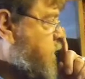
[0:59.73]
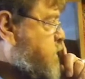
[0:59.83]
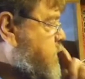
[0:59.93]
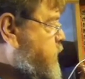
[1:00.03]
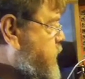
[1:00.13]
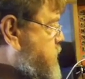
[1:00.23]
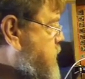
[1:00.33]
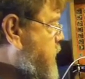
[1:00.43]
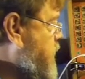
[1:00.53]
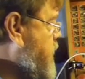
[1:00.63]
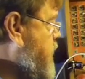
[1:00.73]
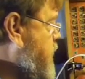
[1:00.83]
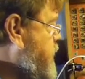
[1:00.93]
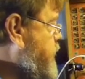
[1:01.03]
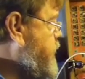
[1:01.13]
So firstly,
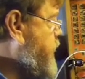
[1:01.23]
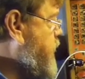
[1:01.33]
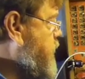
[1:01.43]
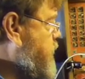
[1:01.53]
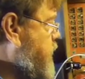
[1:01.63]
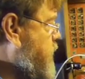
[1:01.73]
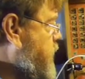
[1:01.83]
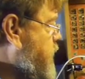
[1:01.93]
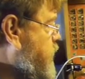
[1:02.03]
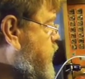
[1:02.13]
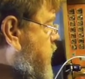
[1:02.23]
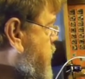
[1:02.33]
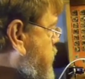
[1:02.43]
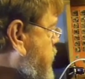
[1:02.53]
I've done a bit of work